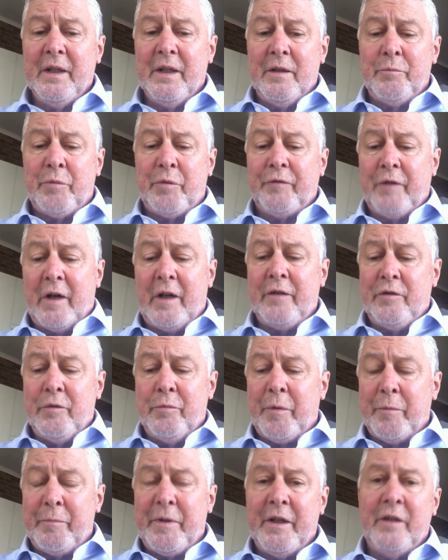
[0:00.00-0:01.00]
provided you're
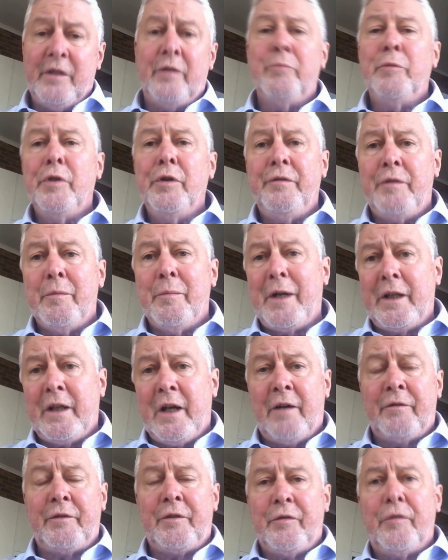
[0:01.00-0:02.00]
prepared to move your money
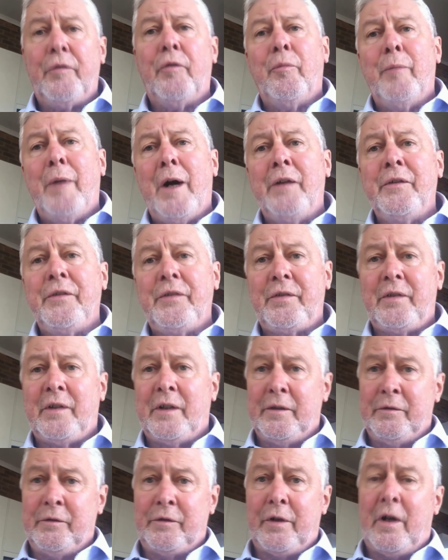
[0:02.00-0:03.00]
after four months
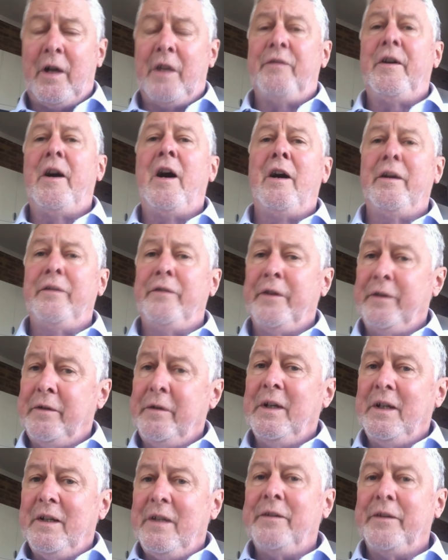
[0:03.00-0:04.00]
and try to find the,
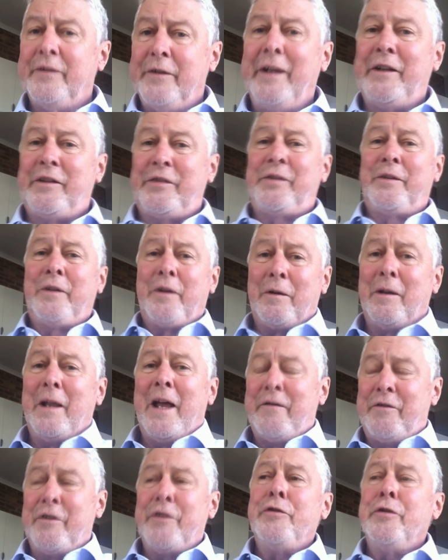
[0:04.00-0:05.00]
the next little
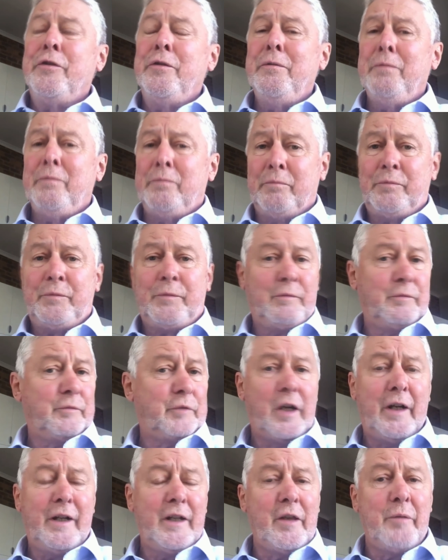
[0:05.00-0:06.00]
avenue,
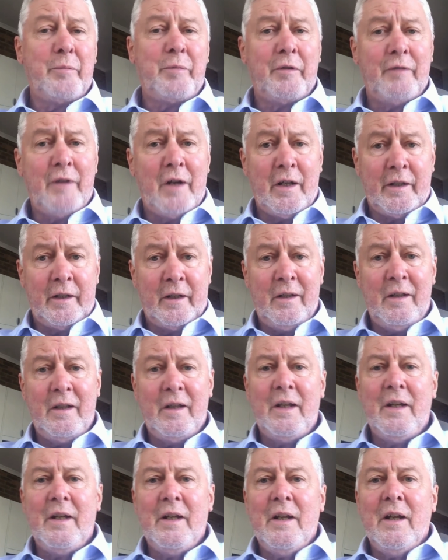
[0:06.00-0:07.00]
try another provider,
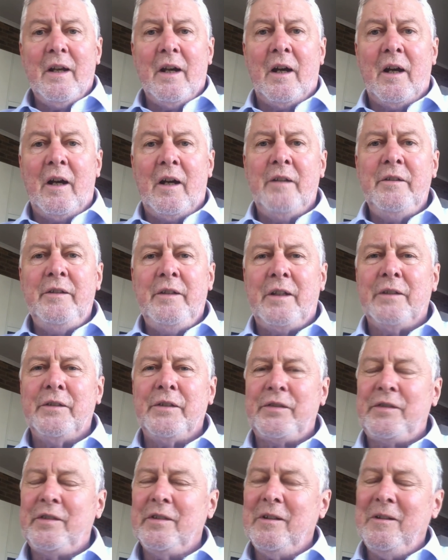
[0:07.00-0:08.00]
uh, you can
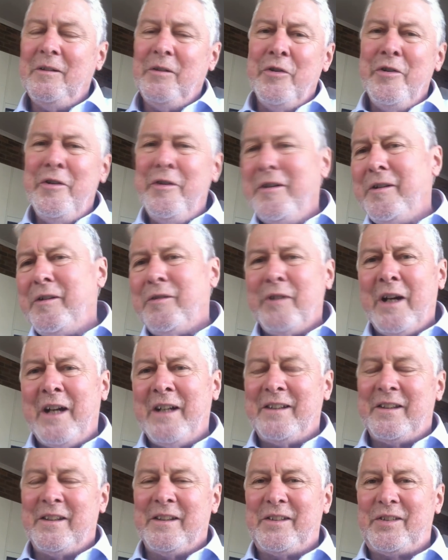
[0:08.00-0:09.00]
still earn a
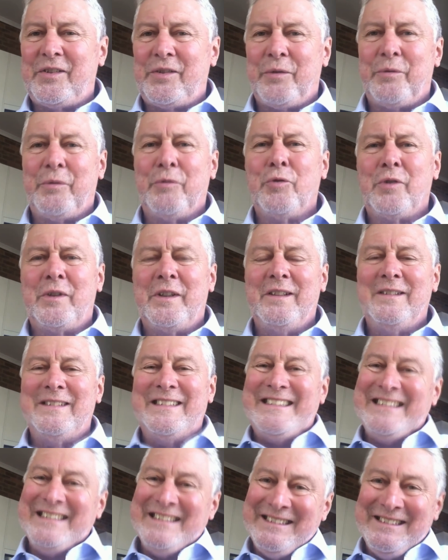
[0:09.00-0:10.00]
rate that's sort of looking,
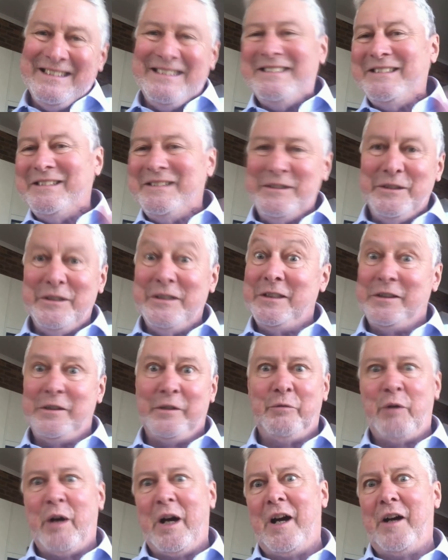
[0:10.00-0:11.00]
oh, you
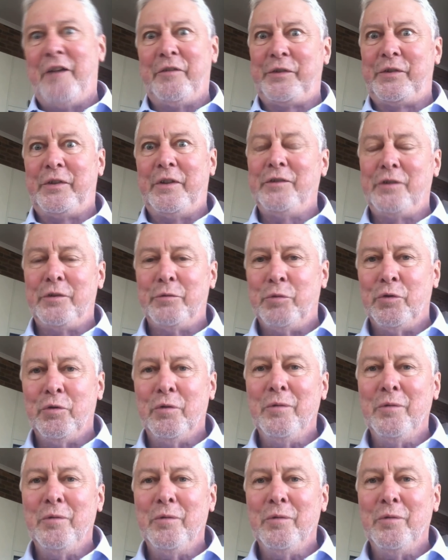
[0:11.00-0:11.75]
know, half sensible.